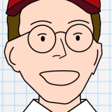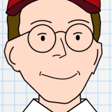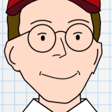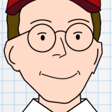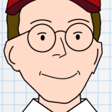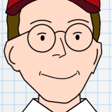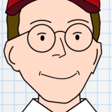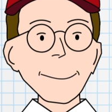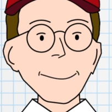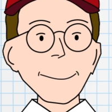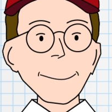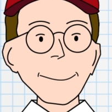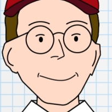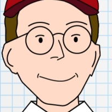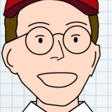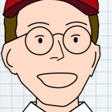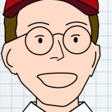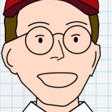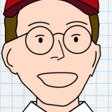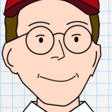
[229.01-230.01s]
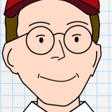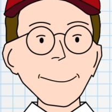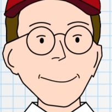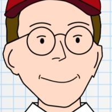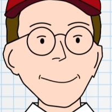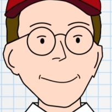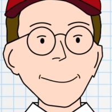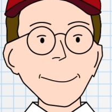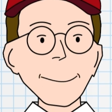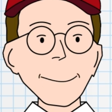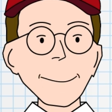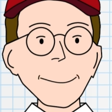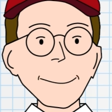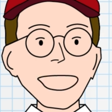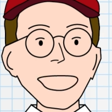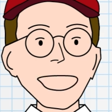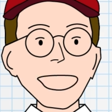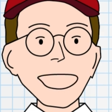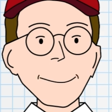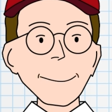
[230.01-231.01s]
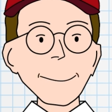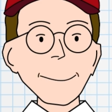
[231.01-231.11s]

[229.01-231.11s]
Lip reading: that's just Ssal, right? Ssal.